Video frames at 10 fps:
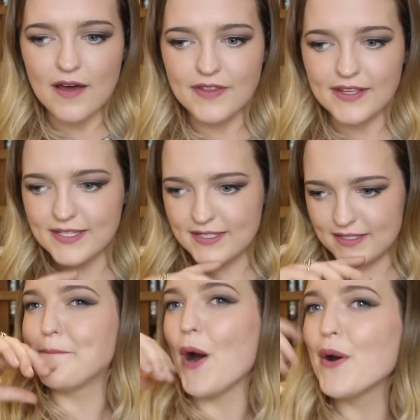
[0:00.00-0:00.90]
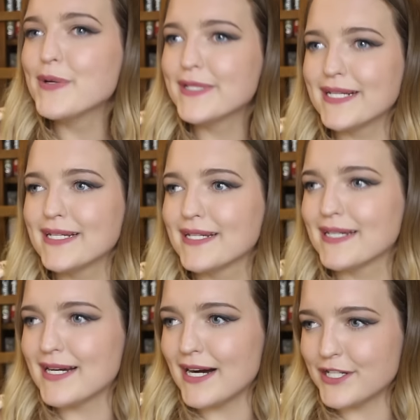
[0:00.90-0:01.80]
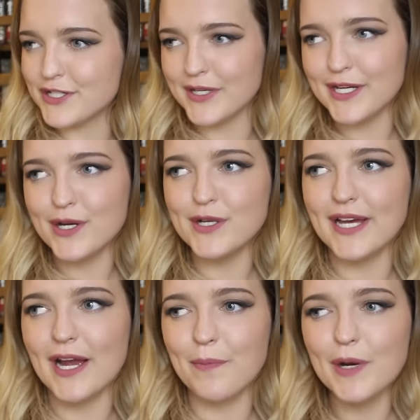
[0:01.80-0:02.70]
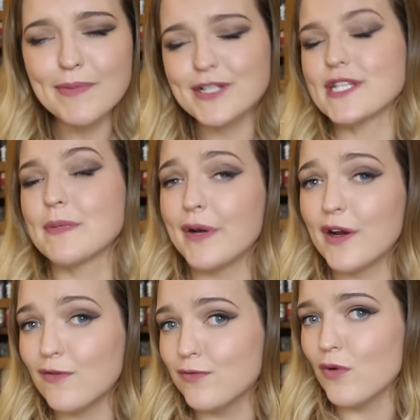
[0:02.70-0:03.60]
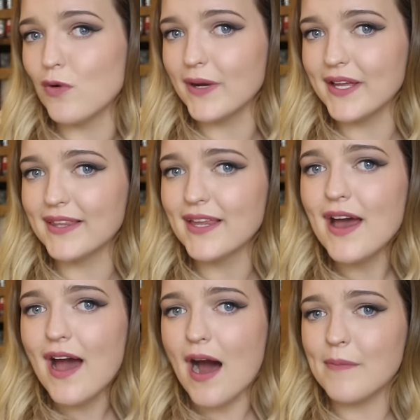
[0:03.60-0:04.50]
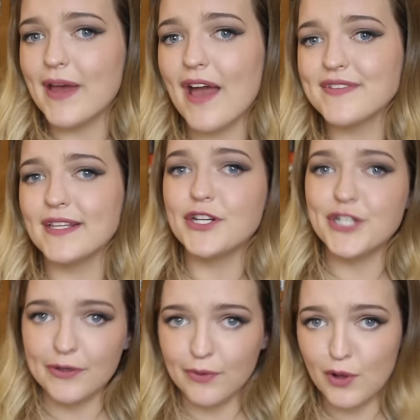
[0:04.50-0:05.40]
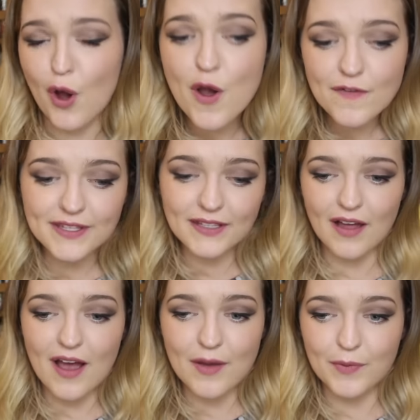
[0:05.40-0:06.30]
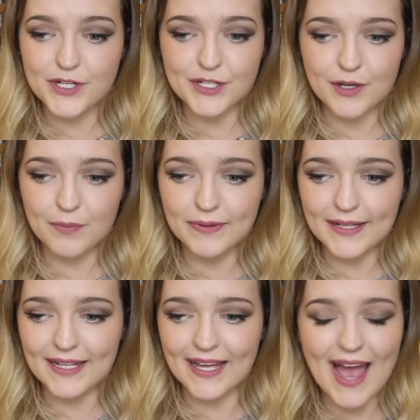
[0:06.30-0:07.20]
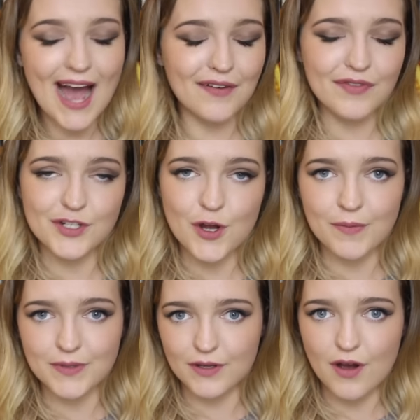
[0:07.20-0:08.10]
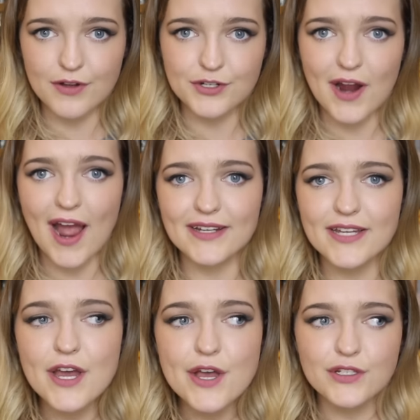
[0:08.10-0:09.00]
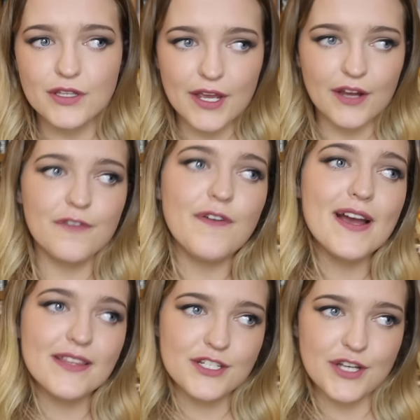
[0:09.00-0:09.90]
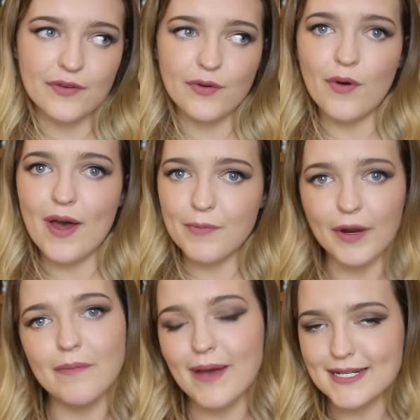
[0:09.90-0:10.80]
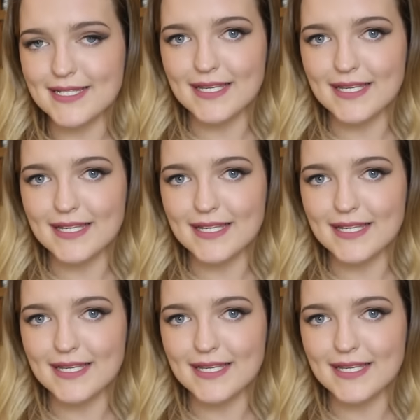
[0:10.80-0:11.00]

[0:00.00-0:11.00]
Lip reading: this posing country who they are pretty much at the brink of war with. They have sent their general over the line, which is completely out of the terms of the contract. So they're going to find this general and bring him back to